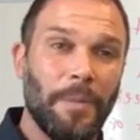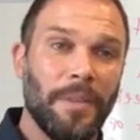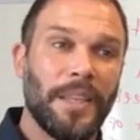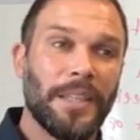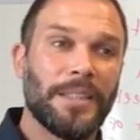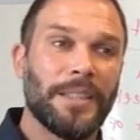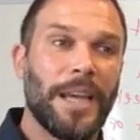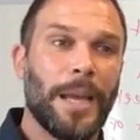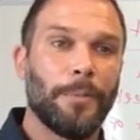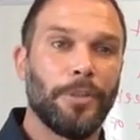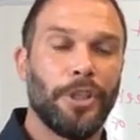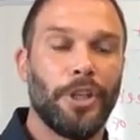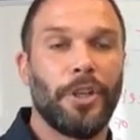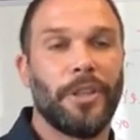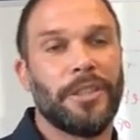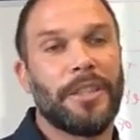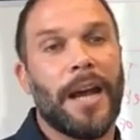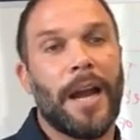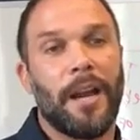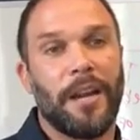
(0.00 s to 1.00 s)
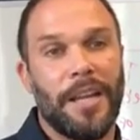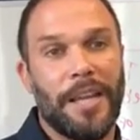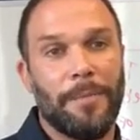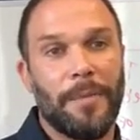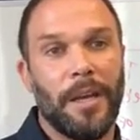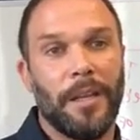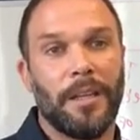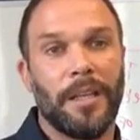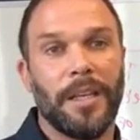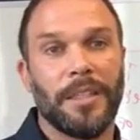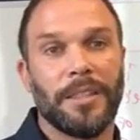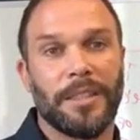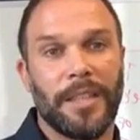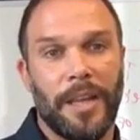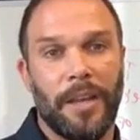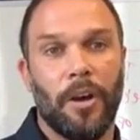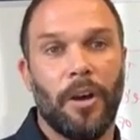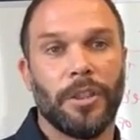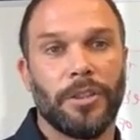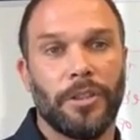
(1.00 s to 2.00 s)
but this time to your entire email list,
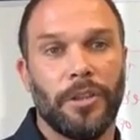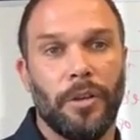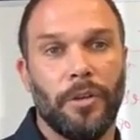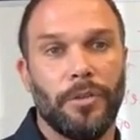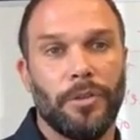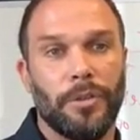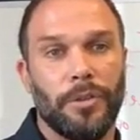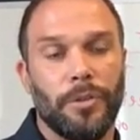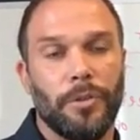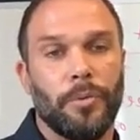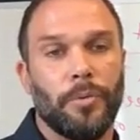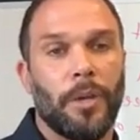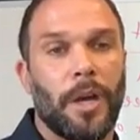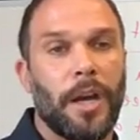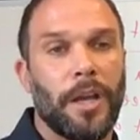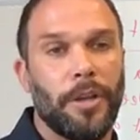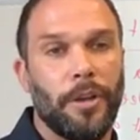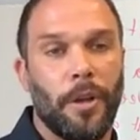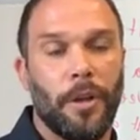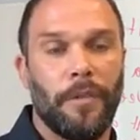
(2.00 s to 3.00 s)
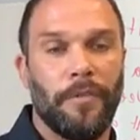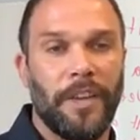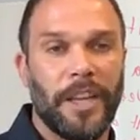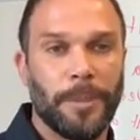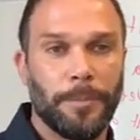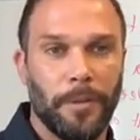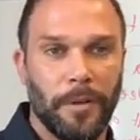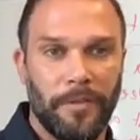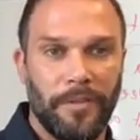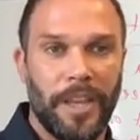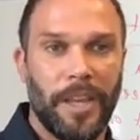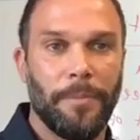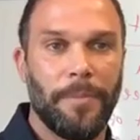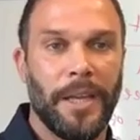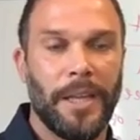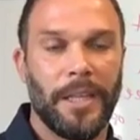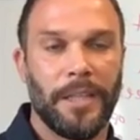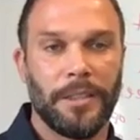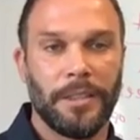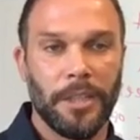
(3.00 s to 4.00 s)
and also to your Facebook fan
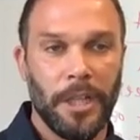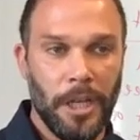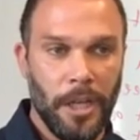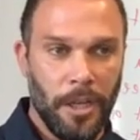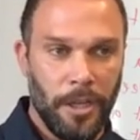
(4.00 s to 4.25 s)
page,